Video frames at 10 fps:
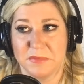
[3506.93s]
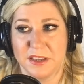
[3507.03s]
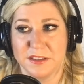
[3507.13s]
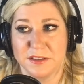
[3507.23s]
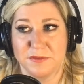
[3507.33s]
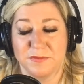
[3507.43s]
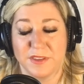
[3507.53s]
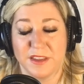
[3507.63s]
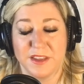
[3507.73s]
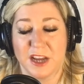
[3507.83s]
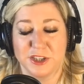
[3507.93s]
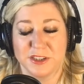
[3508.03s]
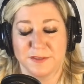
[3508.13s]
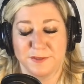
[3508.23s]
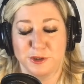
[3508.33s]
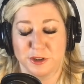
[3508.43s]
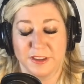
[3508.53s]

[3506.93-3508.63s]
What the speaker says: the not just the future.